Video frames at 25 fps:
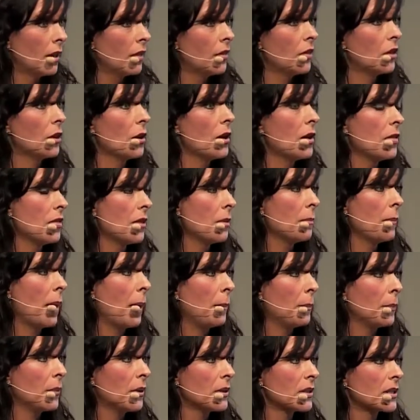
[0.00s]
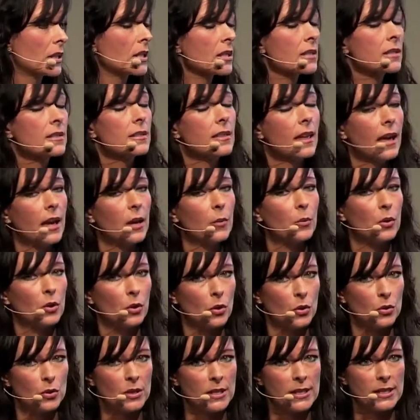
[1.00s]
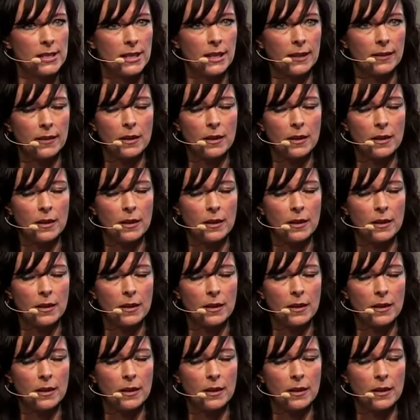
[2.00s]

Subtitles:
the members, because they were noticing